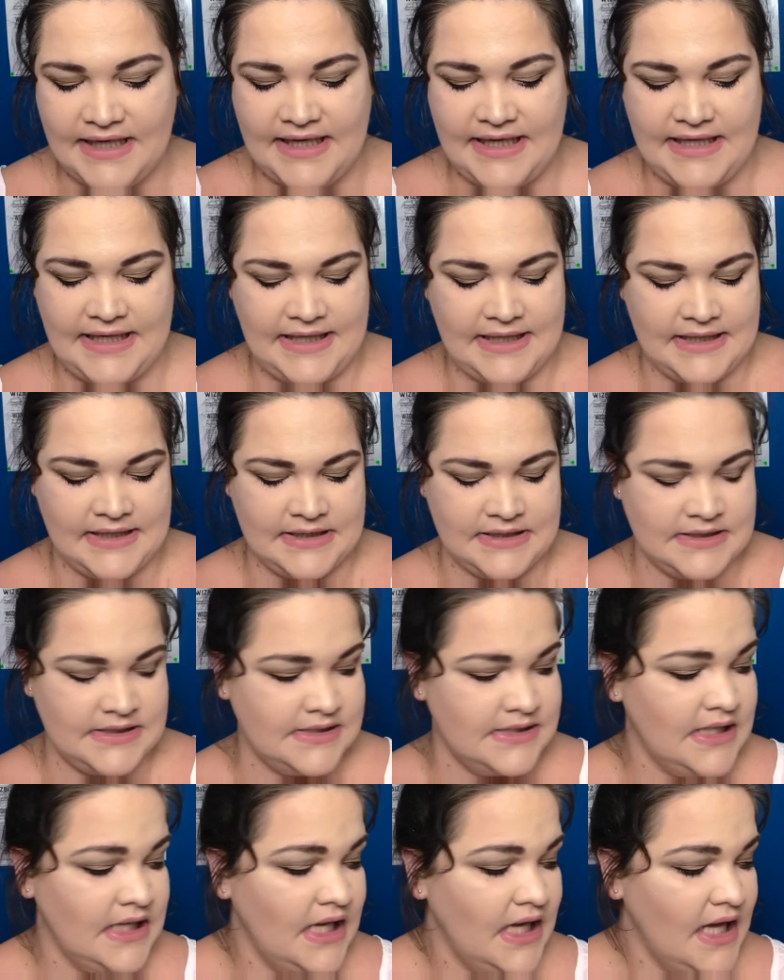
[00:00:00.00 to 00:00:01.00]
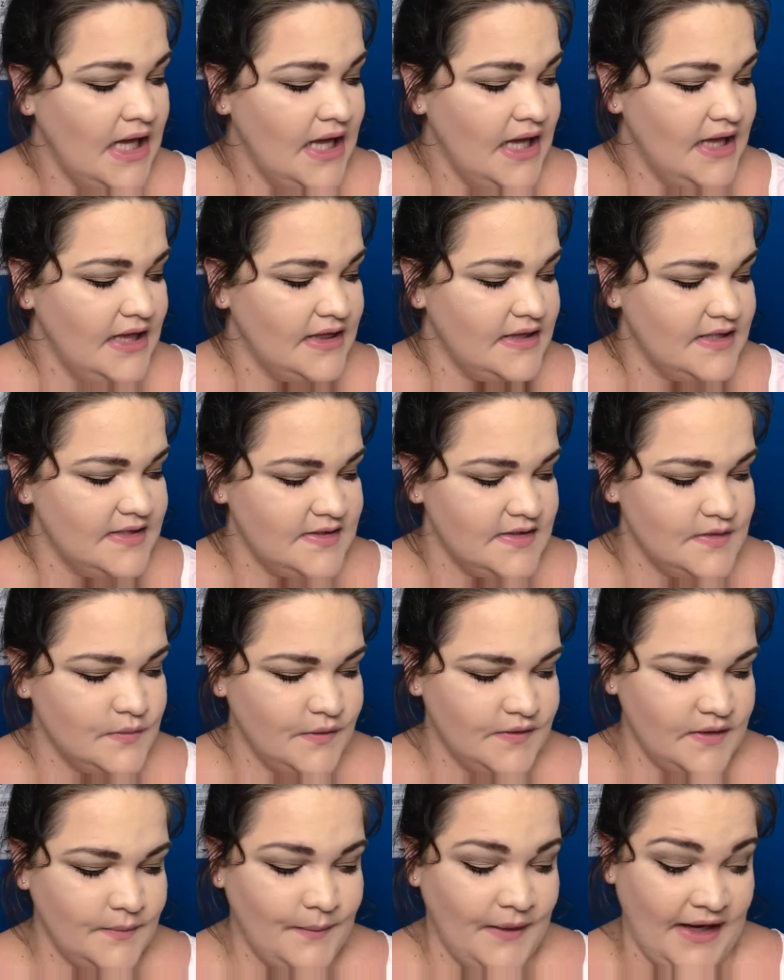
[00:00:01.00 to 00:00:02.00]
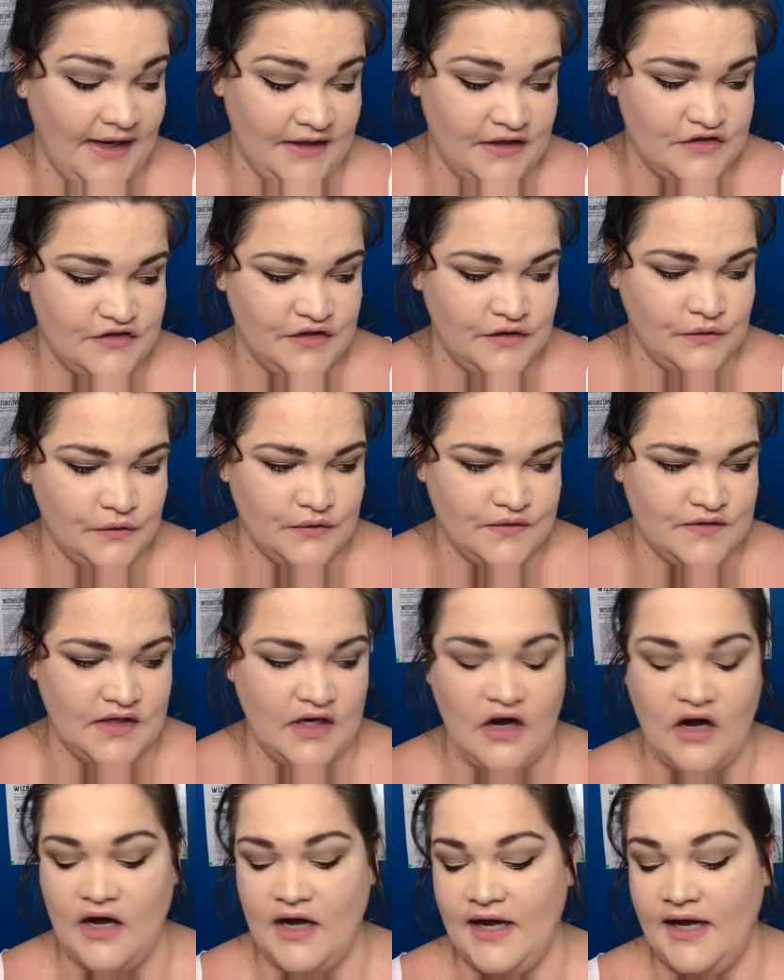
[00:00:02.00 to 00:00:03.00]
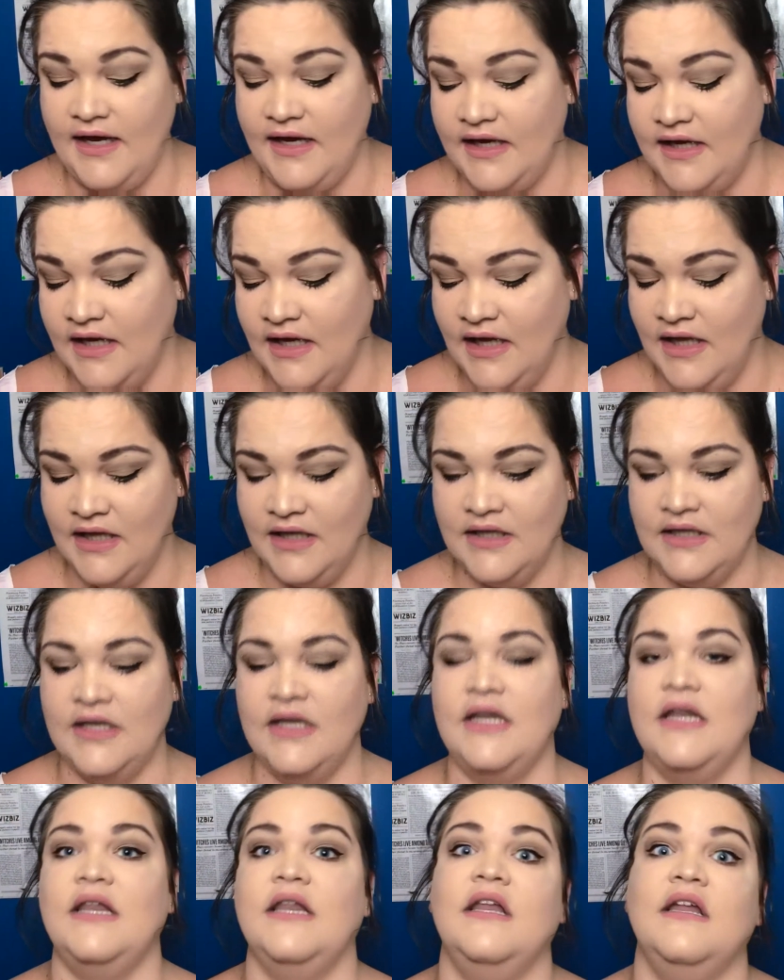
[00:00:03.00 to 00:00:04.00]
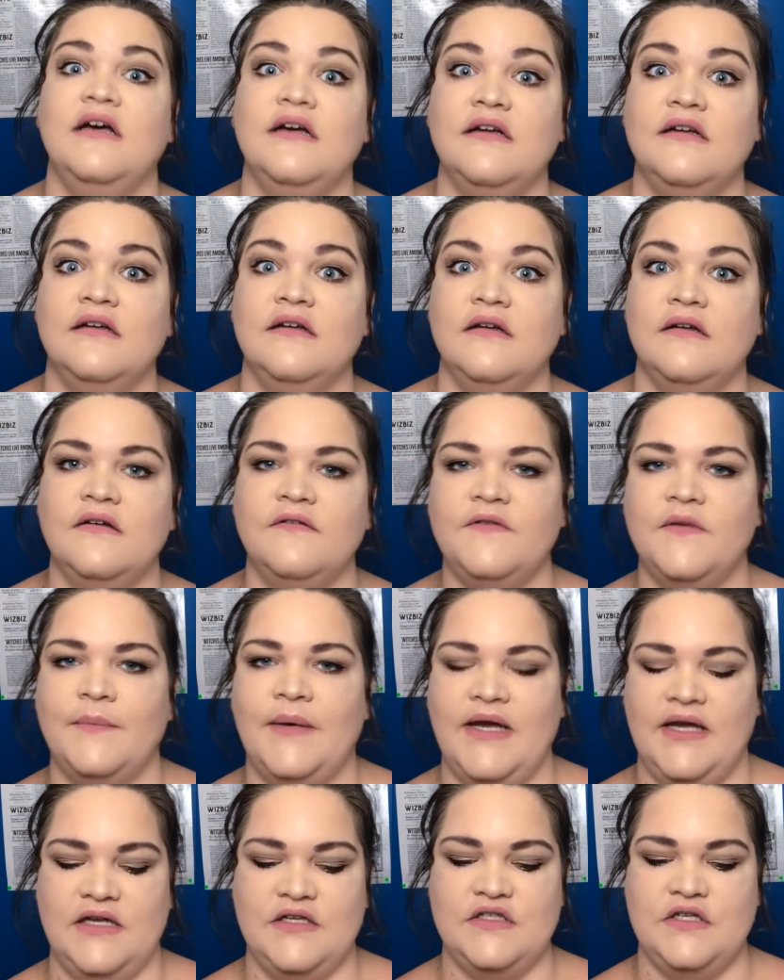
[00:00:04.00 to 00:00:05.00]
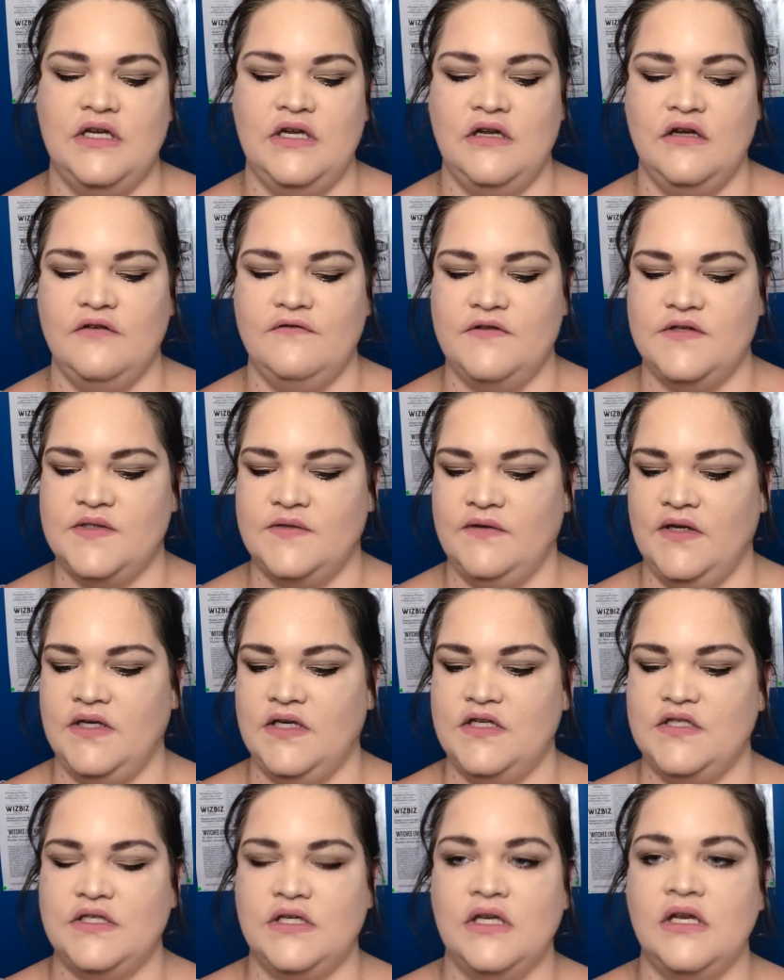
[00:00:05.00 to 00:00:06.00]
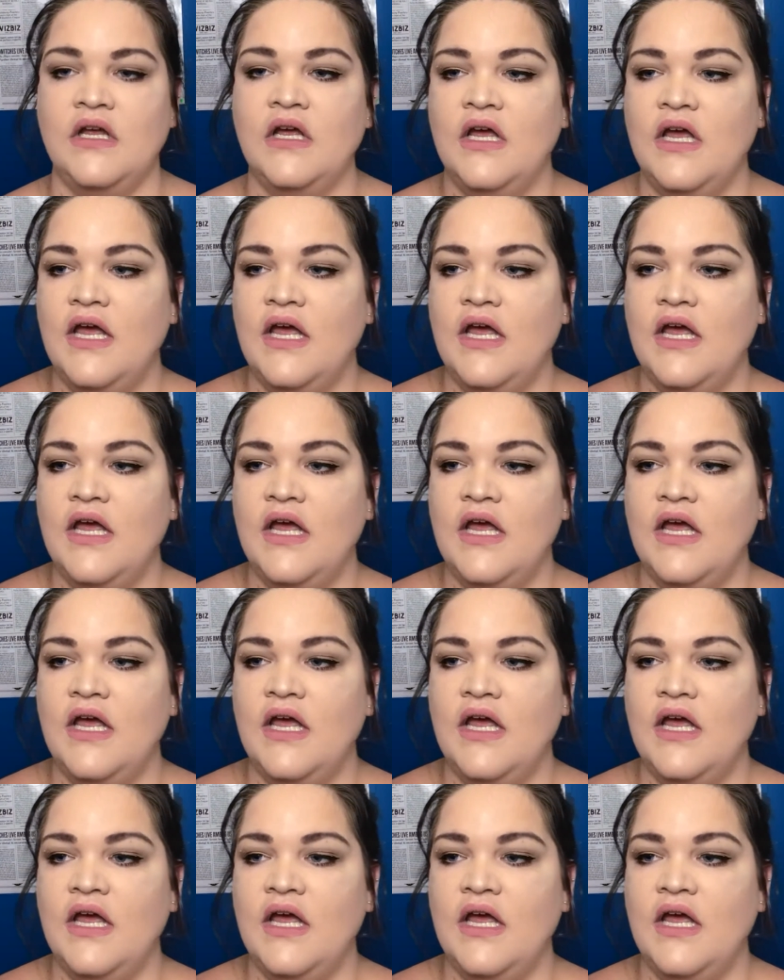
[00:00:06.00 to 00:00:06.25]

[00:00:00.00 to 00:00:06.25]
and this is what the packaging looks like. I love the packaging of this foundation.